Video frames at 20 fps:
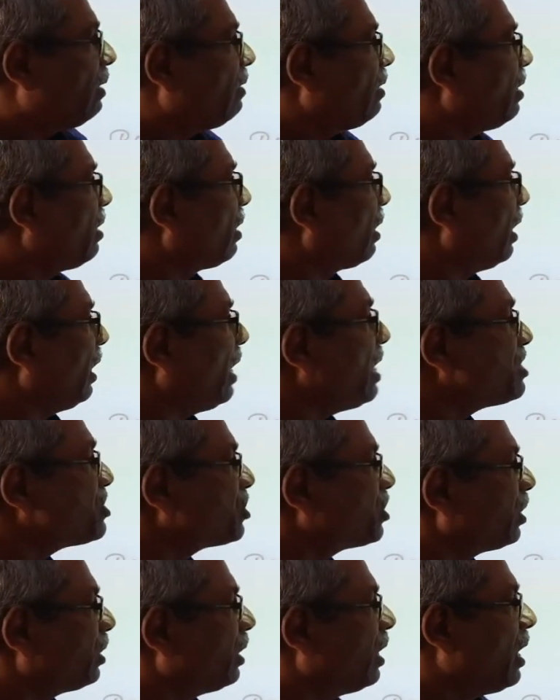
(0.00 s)

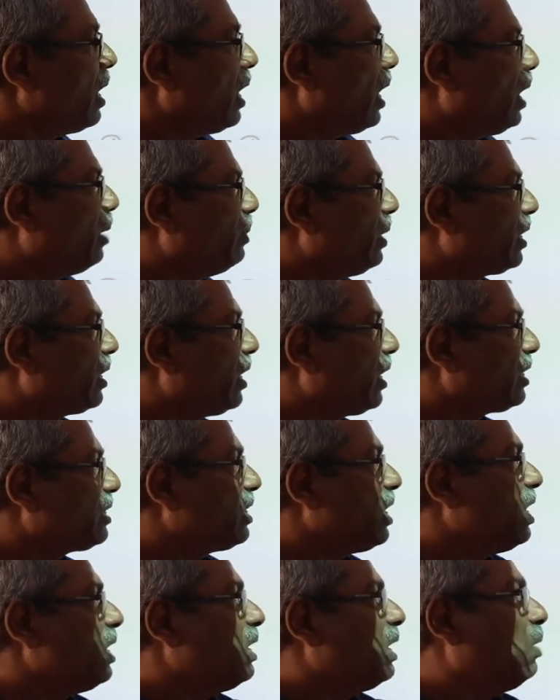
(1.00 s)
relation. Am I correct?
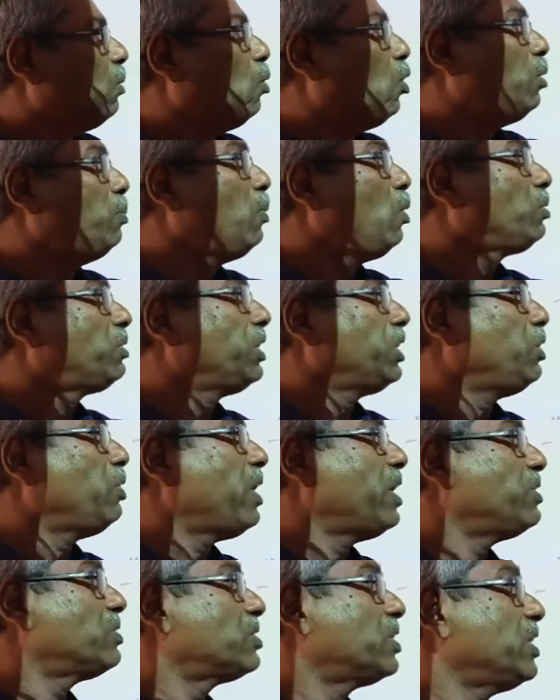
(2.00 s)
One more thing you
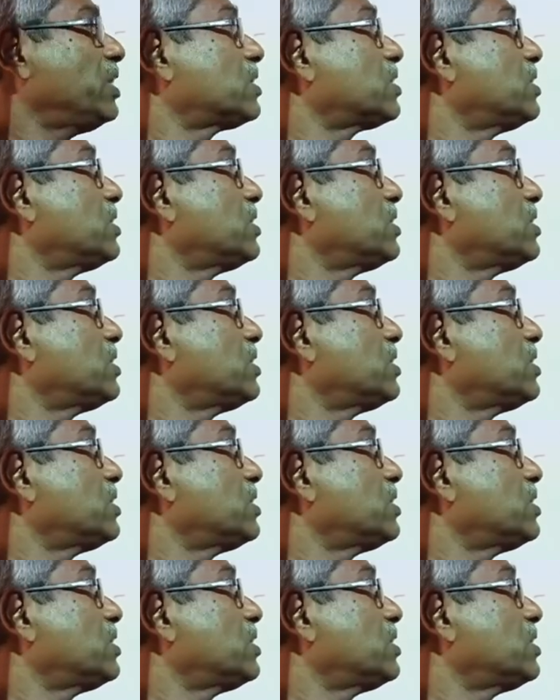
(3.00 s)
have to see is